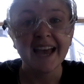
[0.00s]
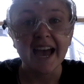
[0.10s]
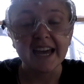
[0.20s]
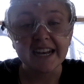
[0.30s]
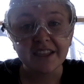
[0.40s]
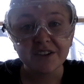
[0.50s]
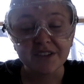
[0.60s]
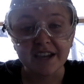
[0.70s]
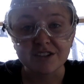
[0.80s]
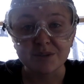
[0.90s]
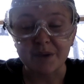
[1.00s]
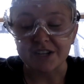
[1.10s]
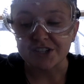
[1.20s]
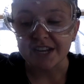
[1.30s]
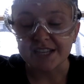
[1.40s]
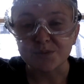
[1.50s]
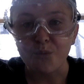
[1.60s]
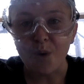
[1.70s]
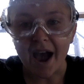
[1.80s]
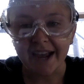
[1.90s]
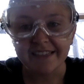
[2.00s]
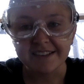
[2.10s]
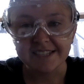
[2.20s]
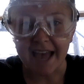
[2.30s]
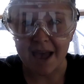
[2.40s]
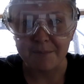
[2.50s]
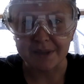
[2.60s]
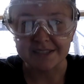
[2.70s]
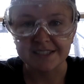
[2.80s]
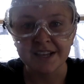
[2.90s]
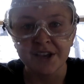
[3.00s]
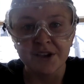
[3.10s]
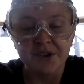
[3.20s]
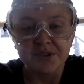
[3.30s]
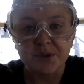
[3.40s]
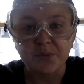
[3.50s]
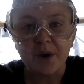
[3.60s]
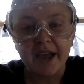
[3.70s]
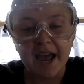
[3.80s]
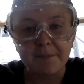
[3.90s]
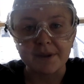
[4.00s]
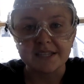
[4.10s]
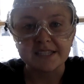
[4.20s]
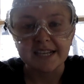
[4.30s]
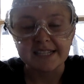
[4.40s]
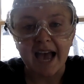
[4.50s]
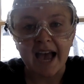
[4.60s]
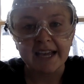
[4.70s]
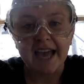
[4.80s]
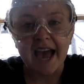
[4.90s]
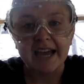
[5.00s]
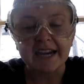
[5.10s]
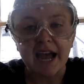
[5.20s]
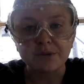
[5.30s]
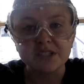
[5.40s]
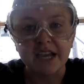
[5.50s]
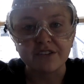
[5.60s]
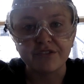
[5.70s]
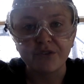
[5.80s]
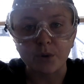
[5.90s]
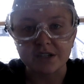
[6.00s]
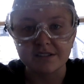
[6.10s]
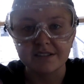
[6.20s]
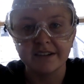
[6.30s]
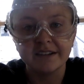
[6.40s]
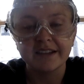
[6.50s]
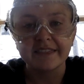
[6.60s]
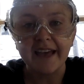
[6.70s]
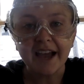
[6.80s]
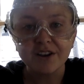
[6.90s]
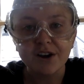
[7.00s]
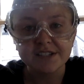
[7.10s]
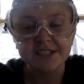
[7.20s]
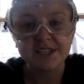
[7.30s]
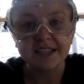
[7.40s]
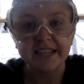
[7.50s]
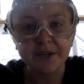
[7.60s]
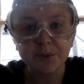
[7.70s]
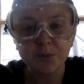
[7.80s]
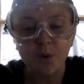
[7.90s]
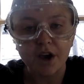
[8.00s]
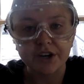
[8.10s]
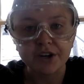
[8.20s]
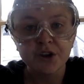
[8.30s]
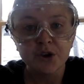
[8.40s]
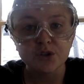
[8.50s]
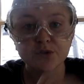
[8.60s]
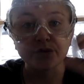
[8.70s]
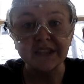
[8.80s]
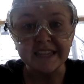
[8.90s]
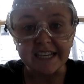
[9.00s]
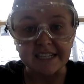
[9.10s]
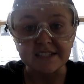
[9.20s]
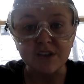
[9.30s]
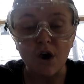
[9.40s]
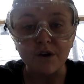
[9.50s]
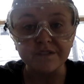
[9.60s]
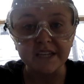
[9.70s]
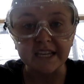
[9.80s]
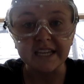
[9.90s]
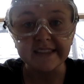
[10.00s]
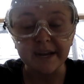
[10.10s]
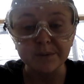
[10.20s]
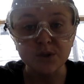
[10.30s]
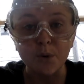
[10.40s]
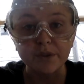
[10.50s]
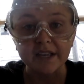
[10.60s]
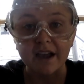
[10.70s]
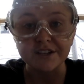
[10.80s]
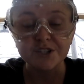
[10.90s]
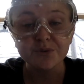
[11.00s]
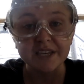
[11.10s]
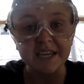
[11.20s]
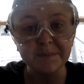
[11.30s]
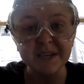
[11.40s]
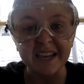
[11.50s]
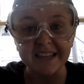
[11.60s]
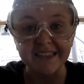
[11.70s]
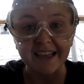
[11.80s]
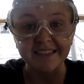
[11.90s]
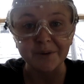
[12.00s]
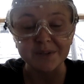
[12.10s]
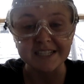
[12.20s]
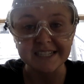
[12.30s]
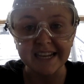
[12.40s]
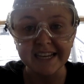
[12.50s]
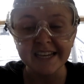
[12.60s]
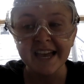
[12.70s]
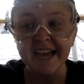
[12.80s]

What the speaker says: Another thing I should mention is why this happens. So what happens is I add an outside force. That causes the liquid water to release all of the heat that it was holding onto, keeping it in that liquid state.